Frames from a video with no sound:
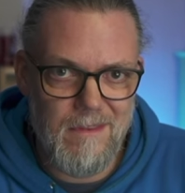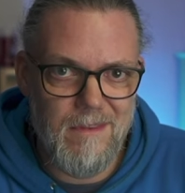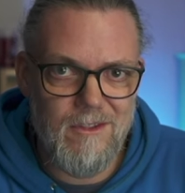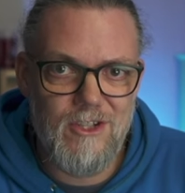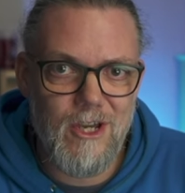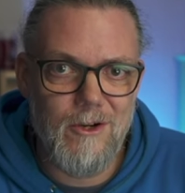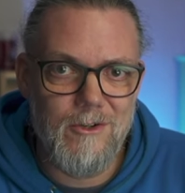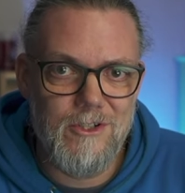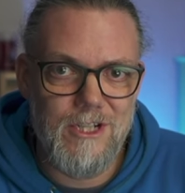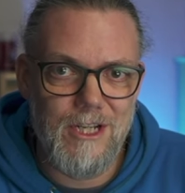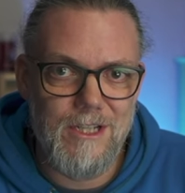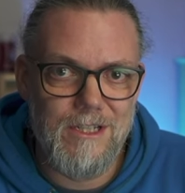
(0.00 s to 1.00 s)
cheddar
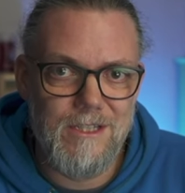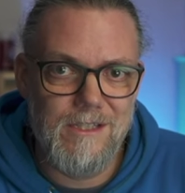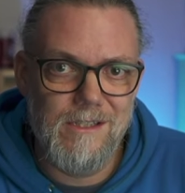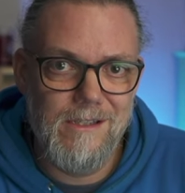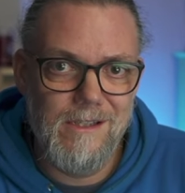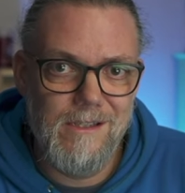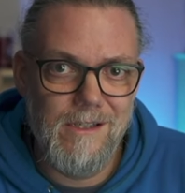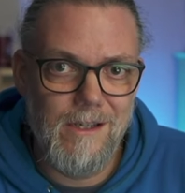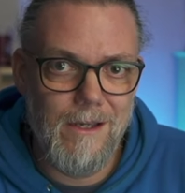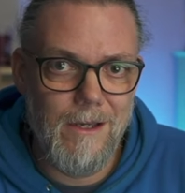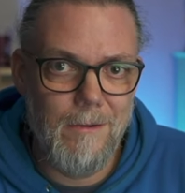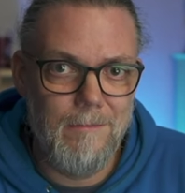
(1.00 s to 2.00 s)
cheese.
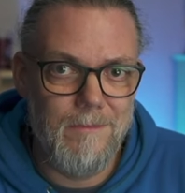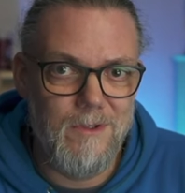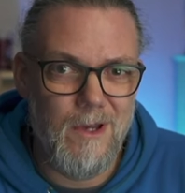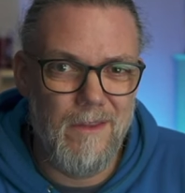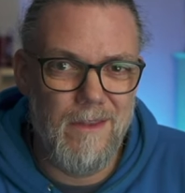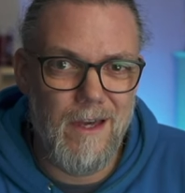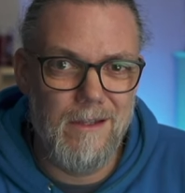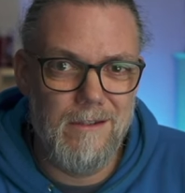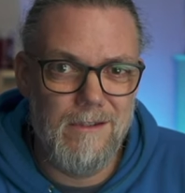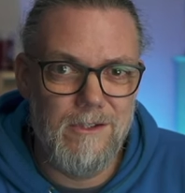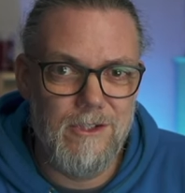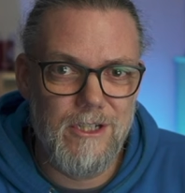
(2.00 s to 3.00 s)
Um, not that
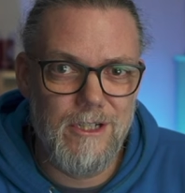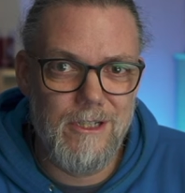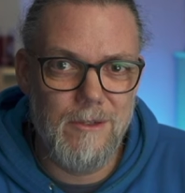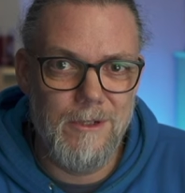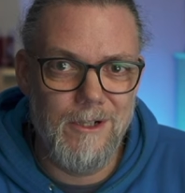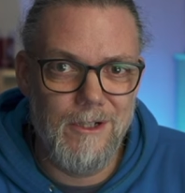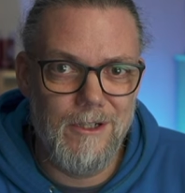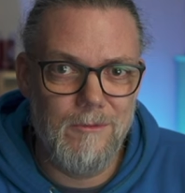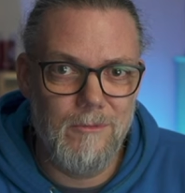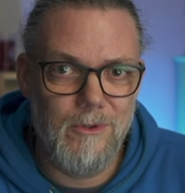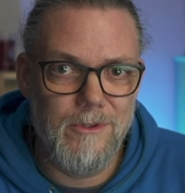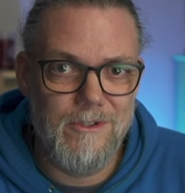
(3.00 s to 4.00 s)
shitty American
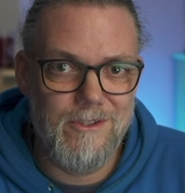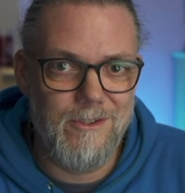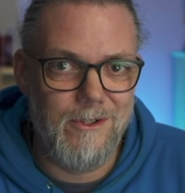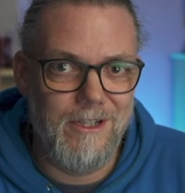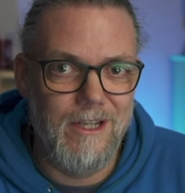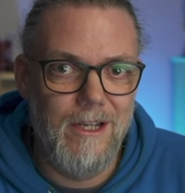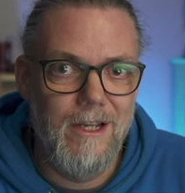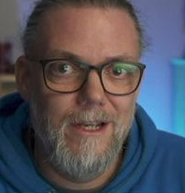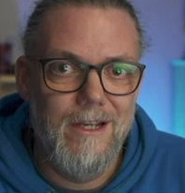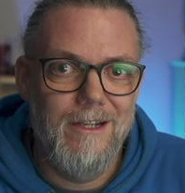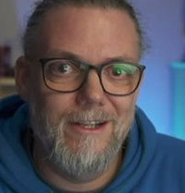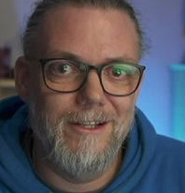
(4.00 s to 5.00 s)
pro, sorry,
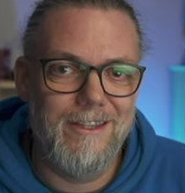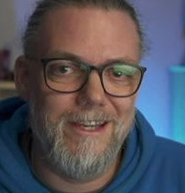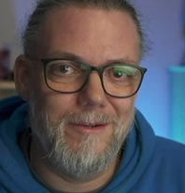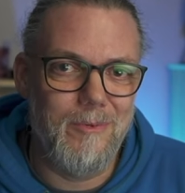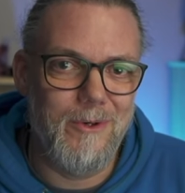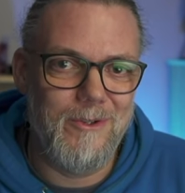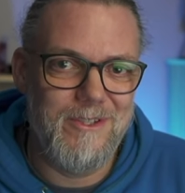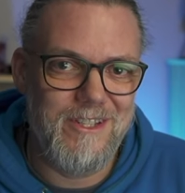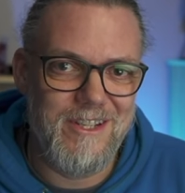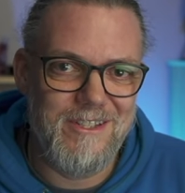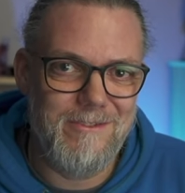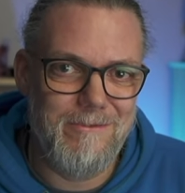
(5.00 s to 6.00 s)
not that
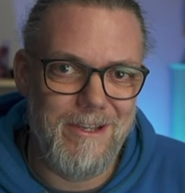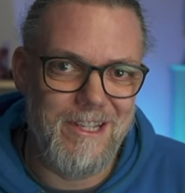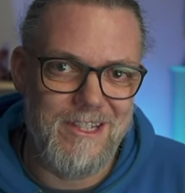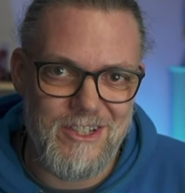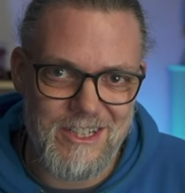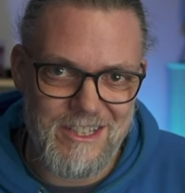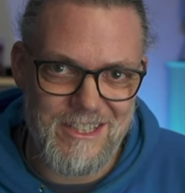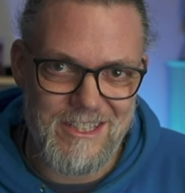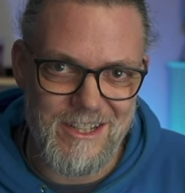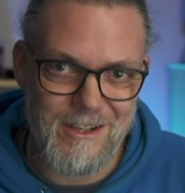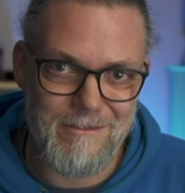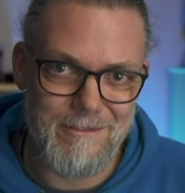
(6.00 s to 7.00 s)
processed fake cheese
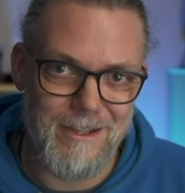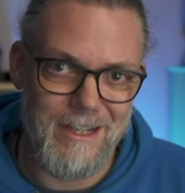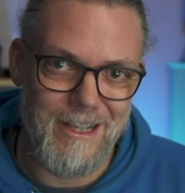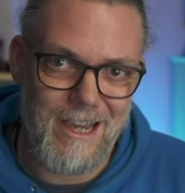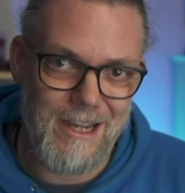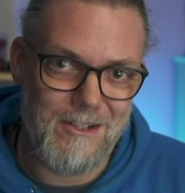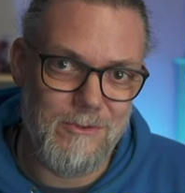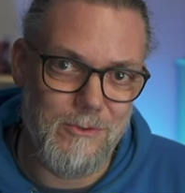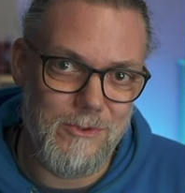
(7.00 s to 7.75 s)
stuff, like actual